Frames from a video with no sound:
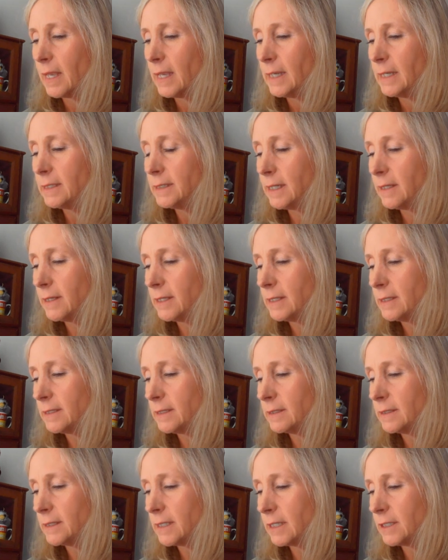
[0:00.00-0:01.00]
He said this
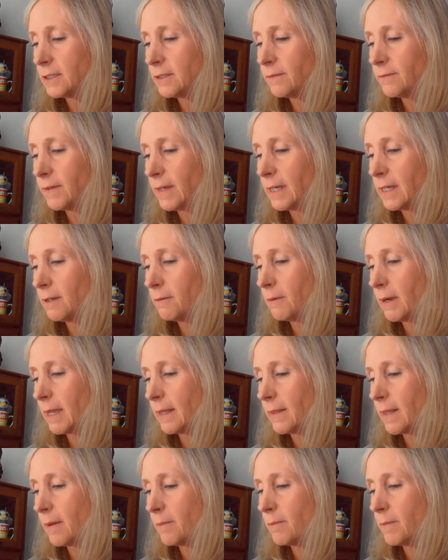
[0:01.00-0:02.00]
in such a funny
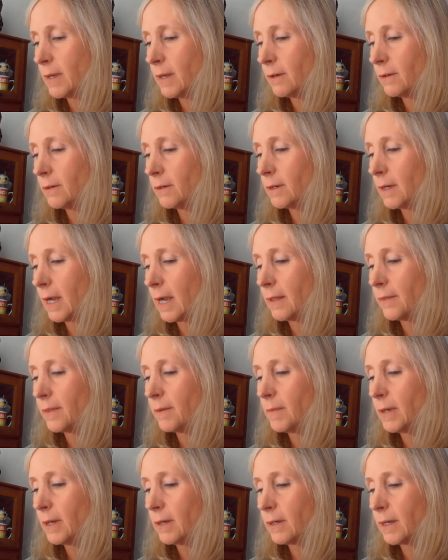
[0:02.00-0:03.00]
way that
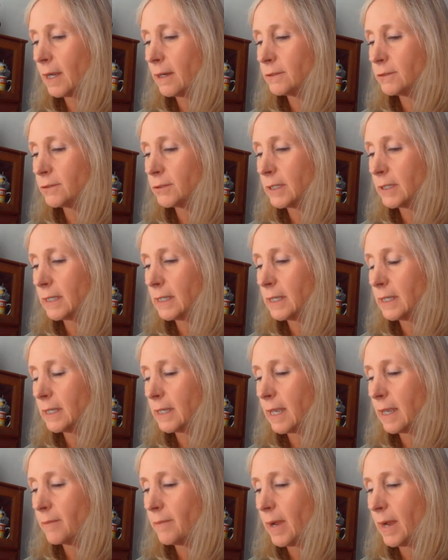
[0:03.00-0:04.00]
the milk I was drinking
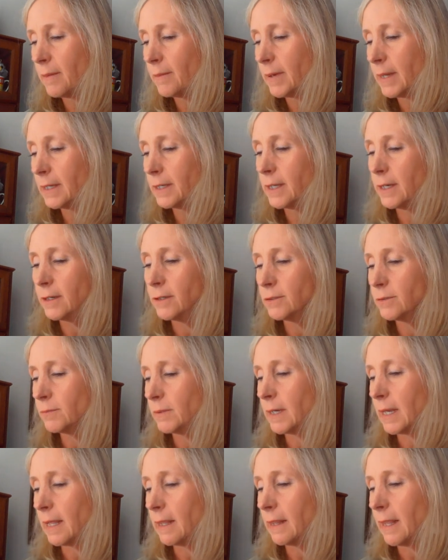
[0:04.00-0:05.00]
came out my nose
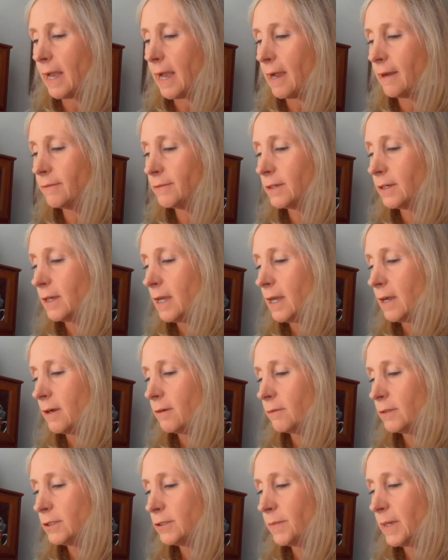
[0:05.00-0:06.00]
when I laughed,
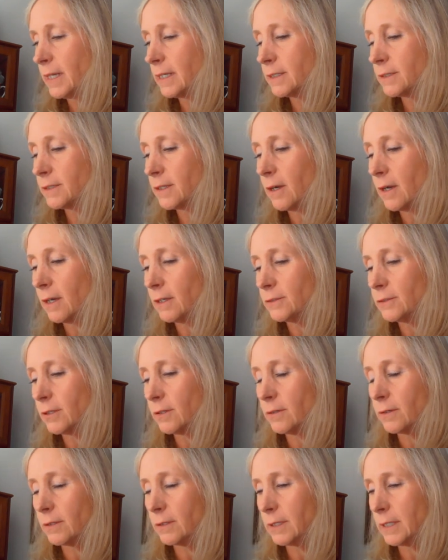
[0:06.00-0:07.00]
which made us all
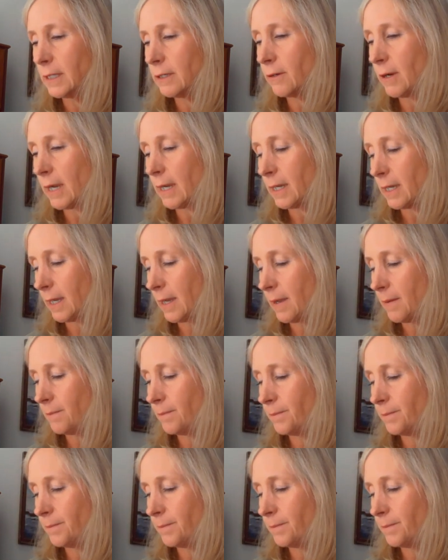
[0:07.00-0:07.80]
totally crack up.